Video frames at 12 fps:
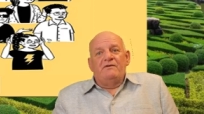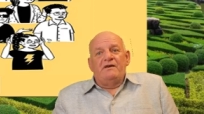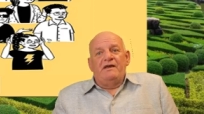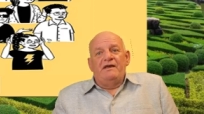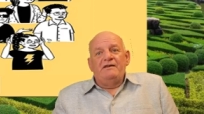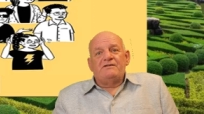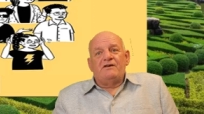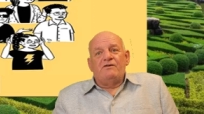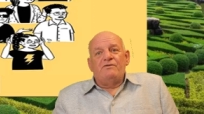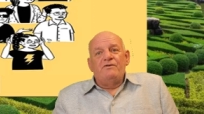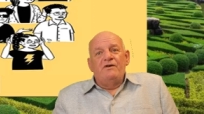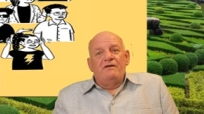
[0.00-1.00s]
Okay,
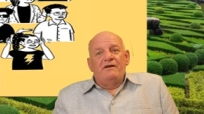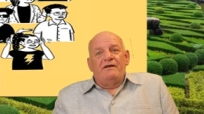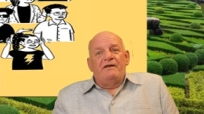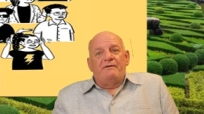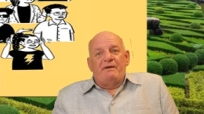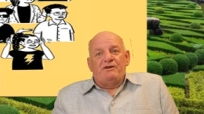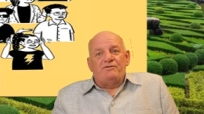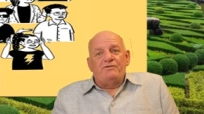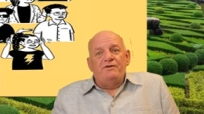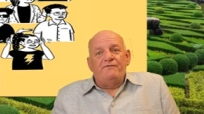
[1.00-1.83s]
so make sure